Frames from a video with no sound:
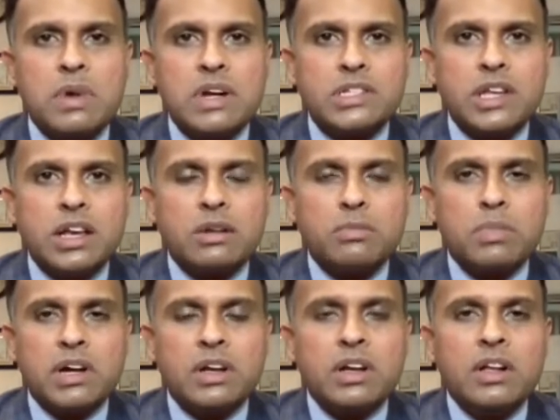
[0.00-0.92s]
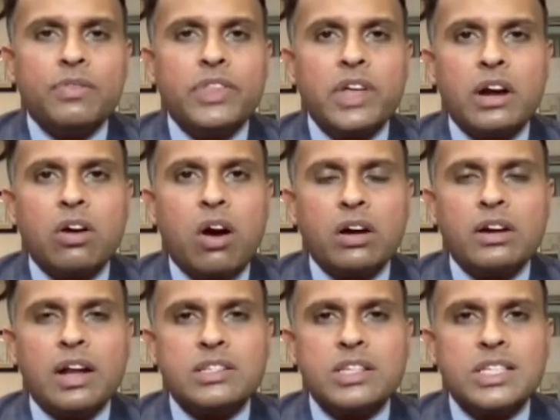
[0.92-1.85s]
saying it, but they're not
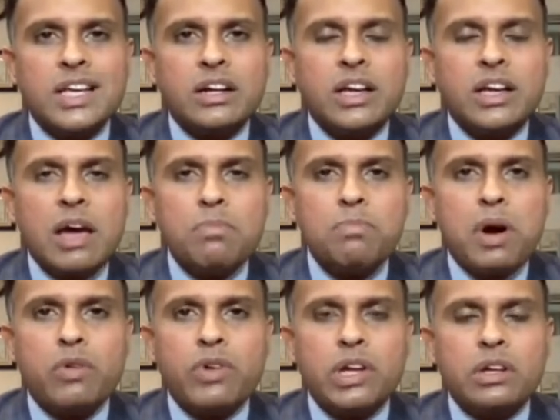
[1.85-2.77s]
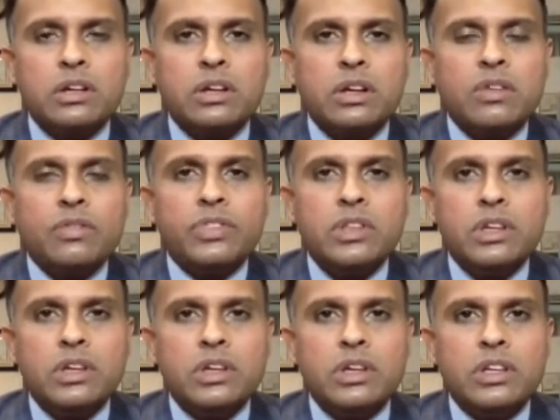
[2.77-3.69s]
necessarily empowering
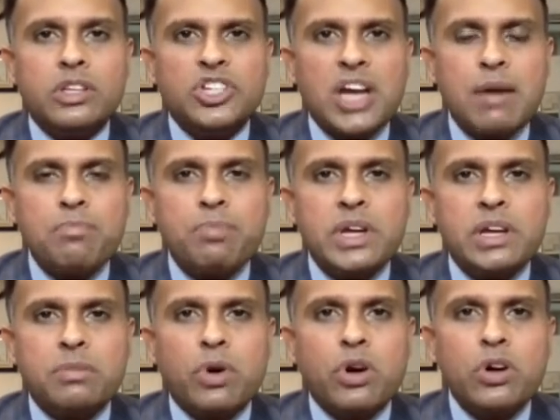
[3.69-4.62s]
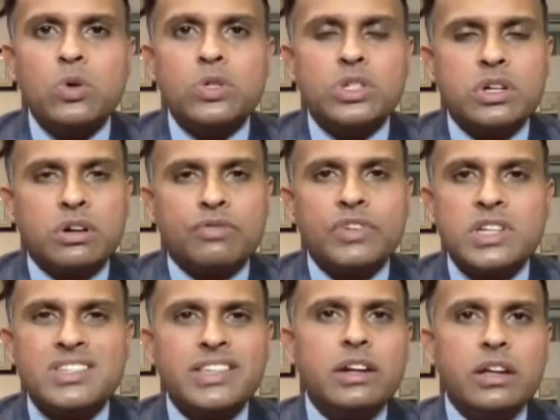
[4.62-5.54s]
the champion producer, which
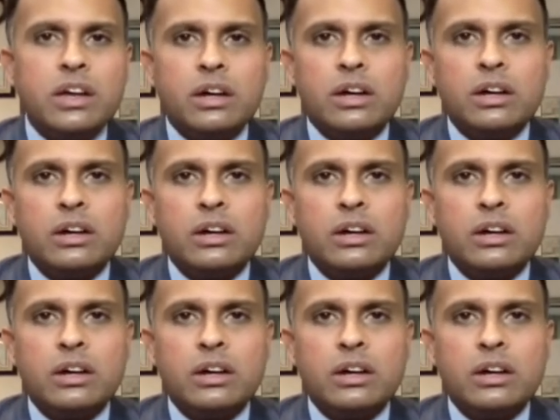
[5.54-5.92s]
is India.